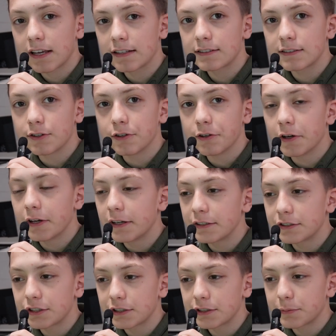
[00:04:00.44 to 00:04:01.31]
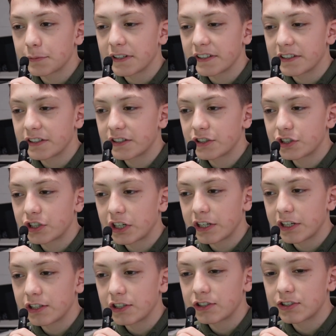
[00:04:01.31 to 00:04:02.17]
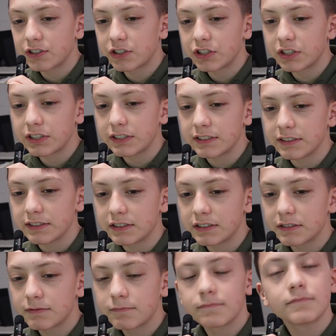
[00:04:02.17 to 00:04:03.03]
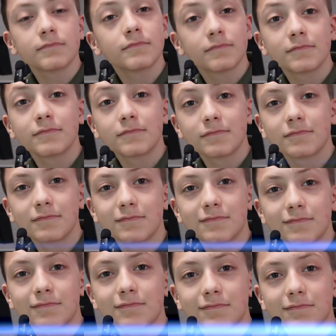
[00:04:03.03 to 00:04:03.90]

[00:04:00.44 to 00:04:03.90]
queso. It just means cheese, cheese. you hear